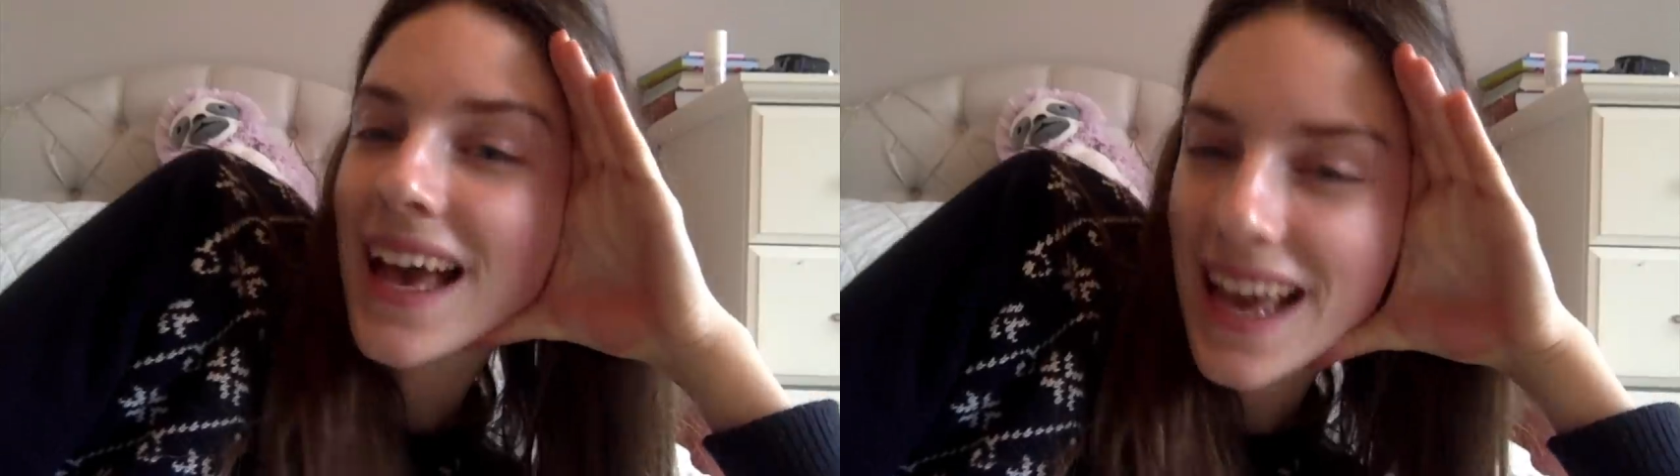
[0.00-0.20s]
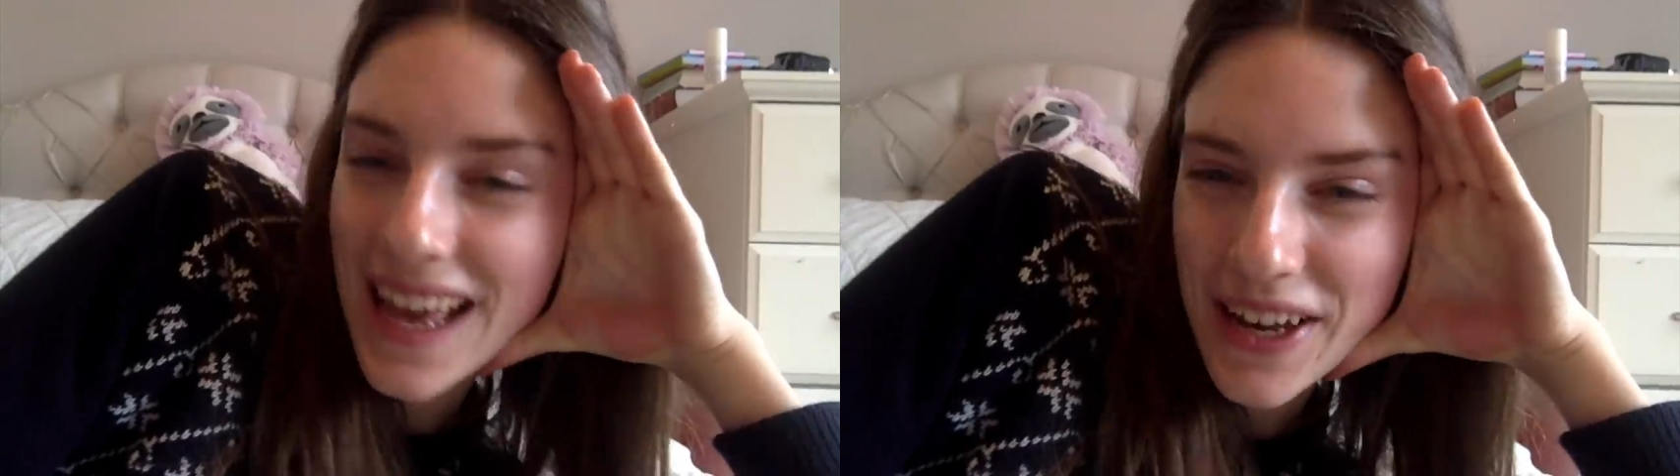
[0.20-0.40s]

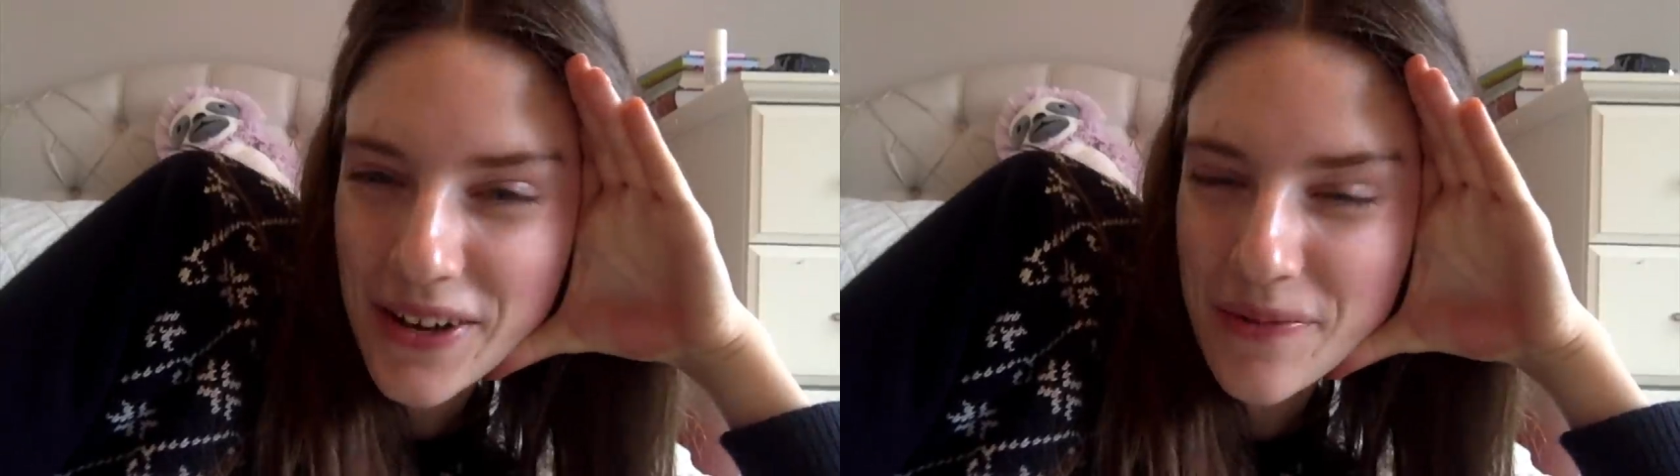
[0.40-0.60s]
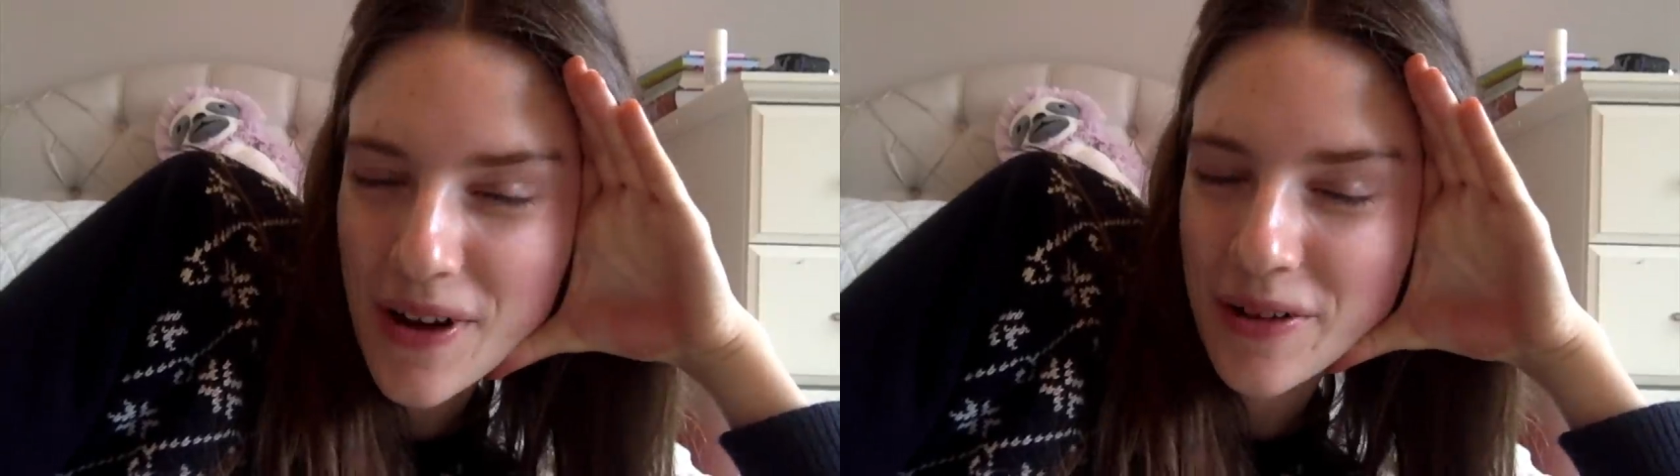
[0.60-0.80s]

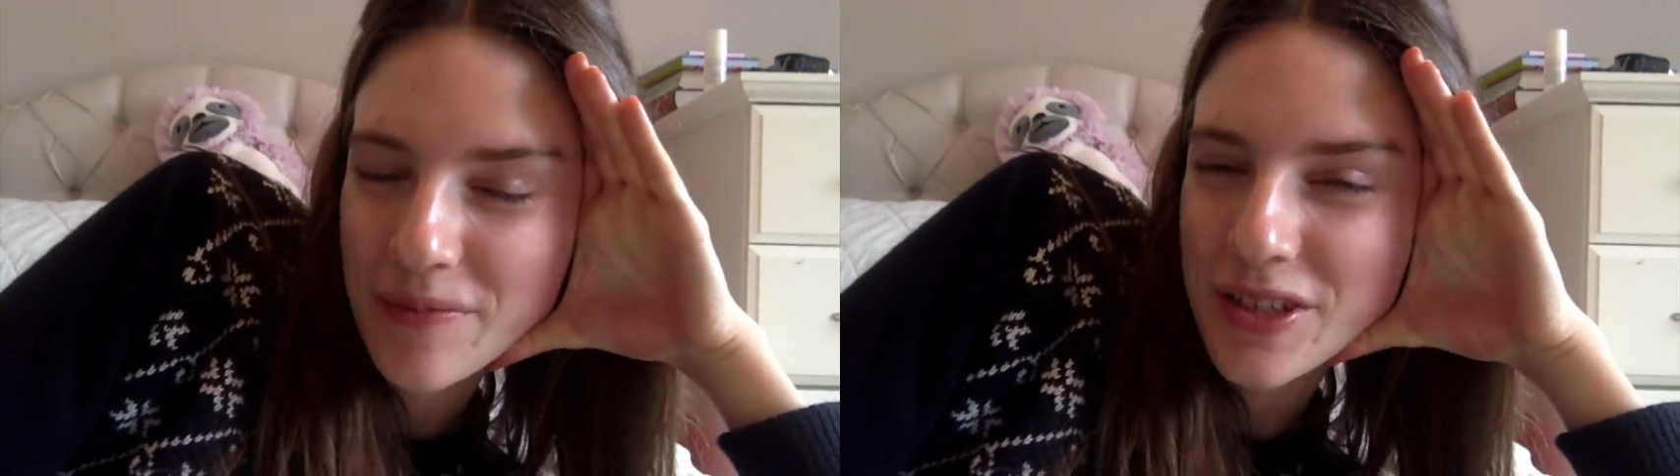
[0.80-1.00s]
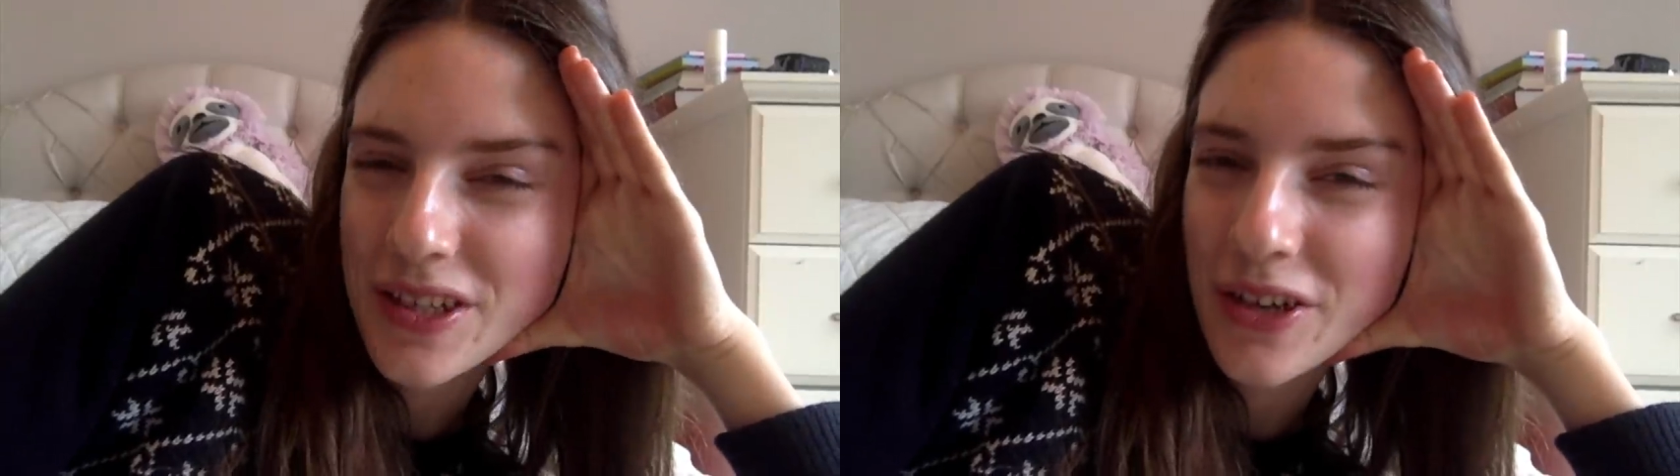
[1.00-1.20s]
Hello and
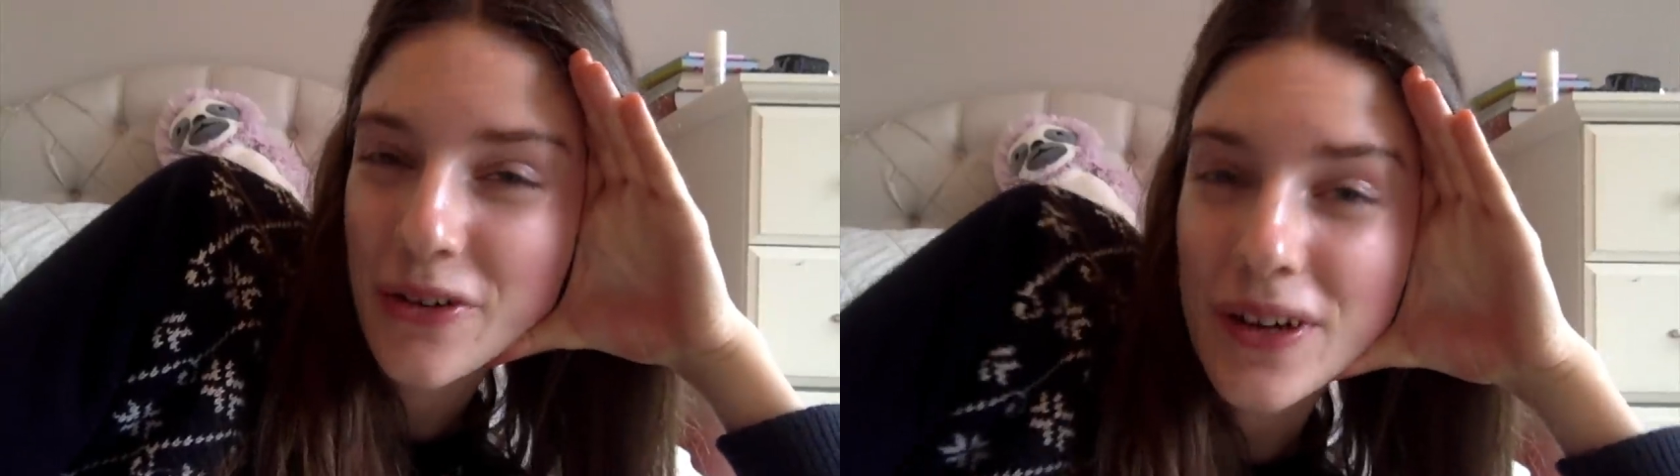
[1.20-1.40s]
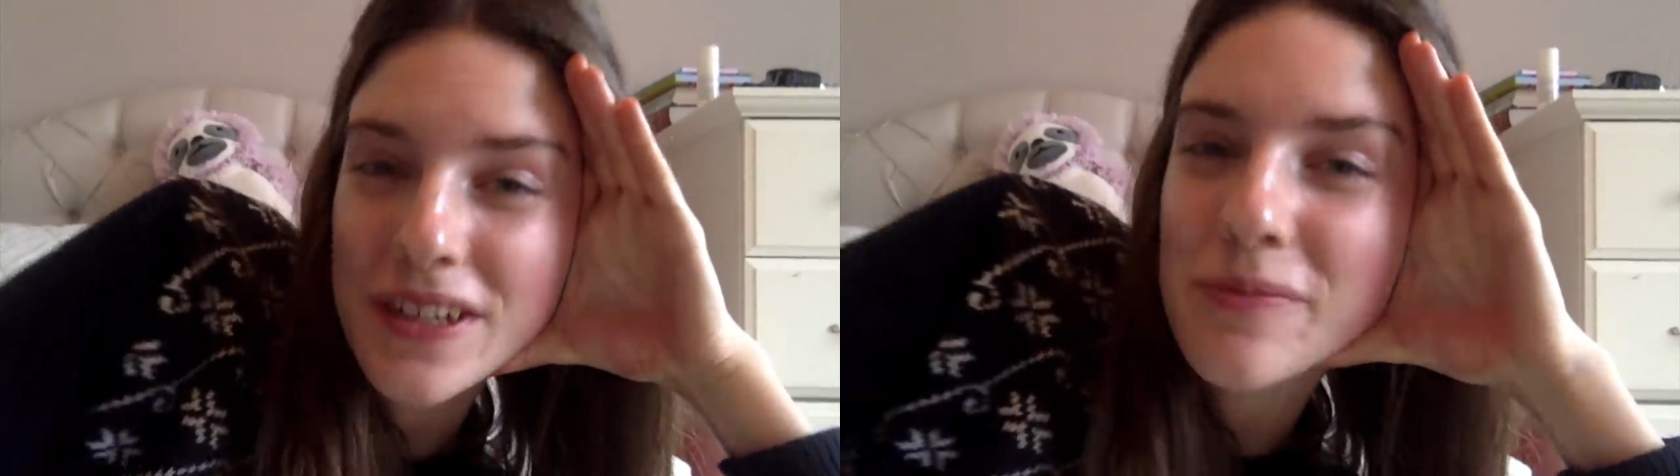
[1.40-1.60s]
welcome to the
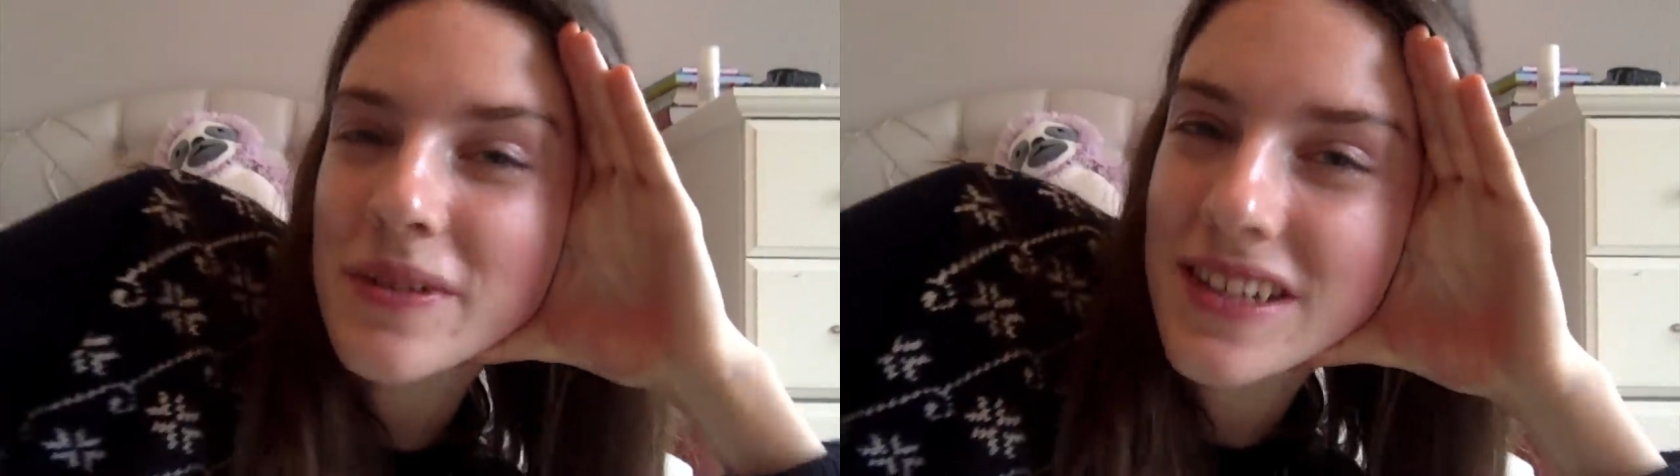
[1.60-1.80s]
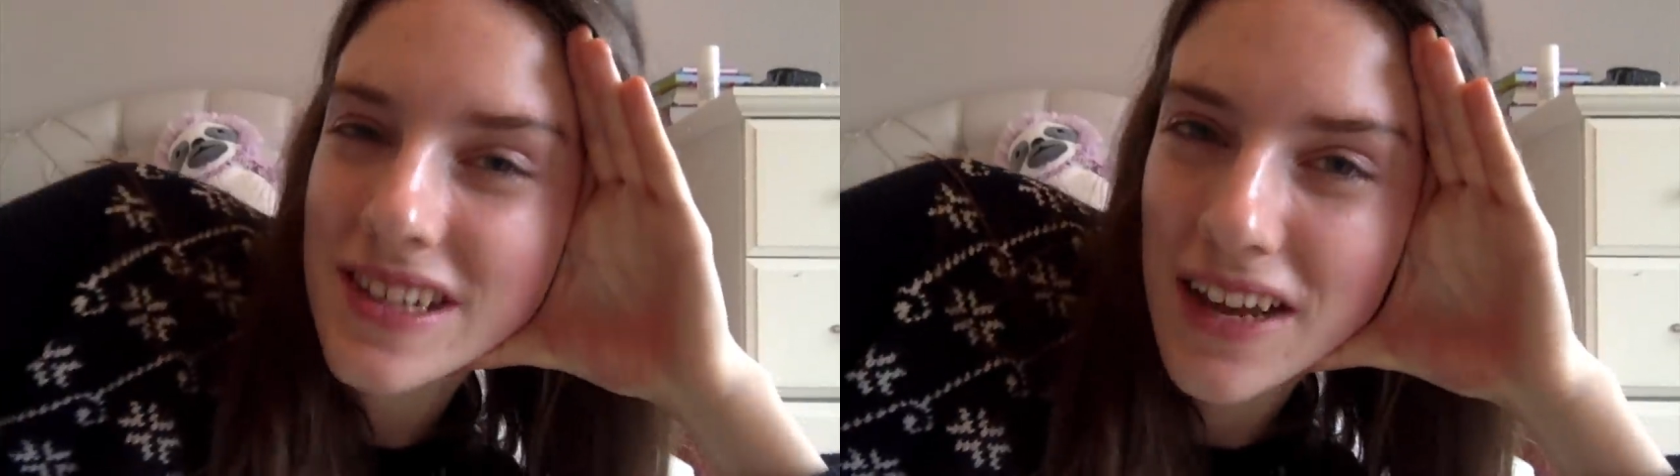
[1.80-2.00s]

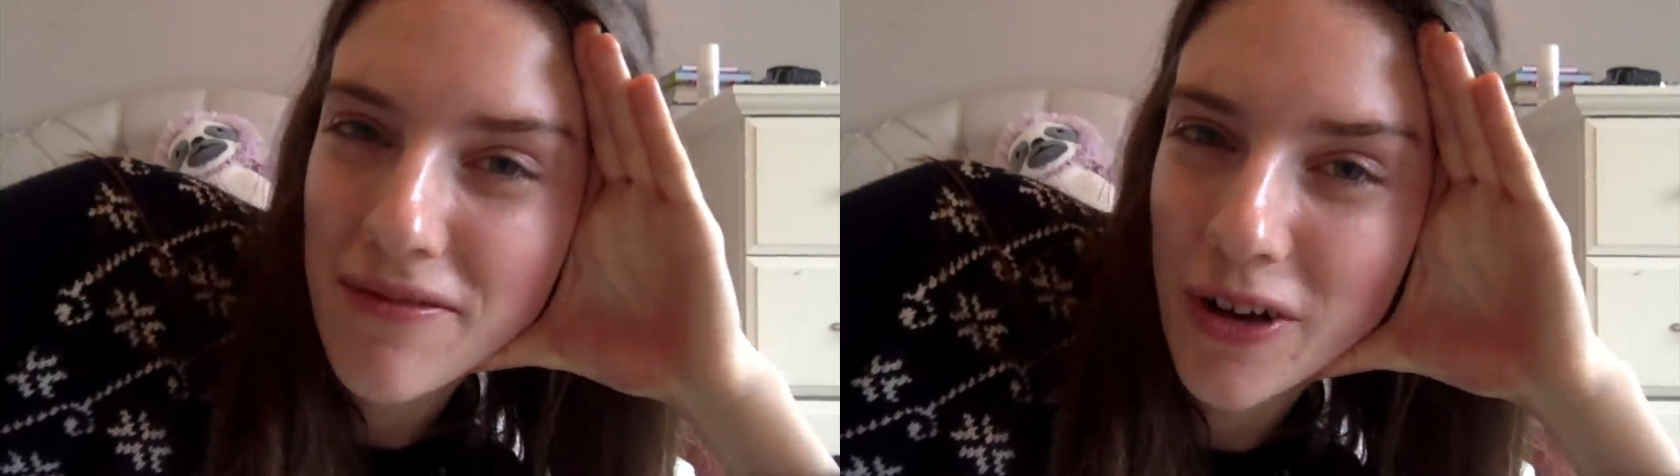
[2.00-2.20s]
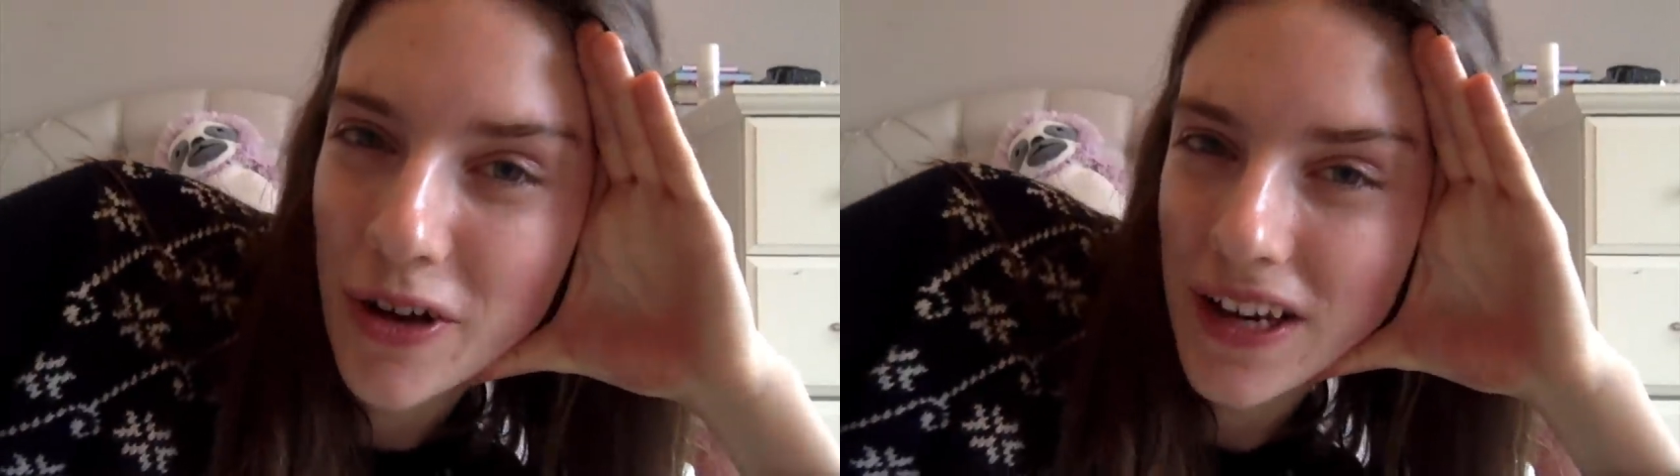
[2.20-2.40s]
Christmas Day
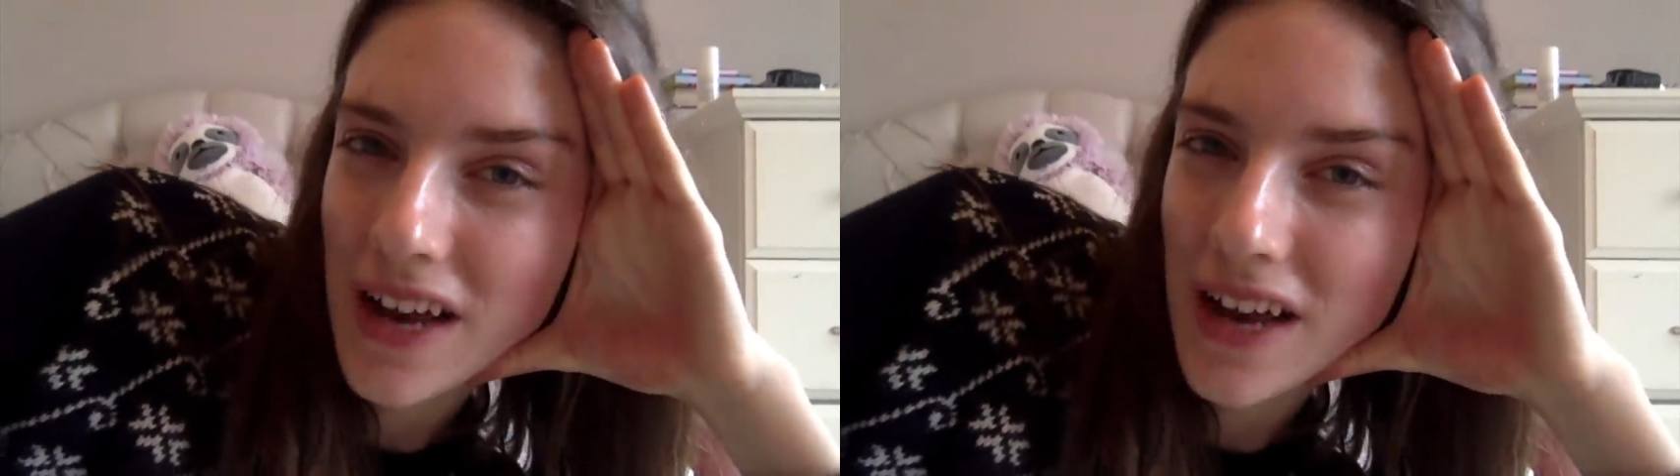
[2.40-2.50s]
vlog.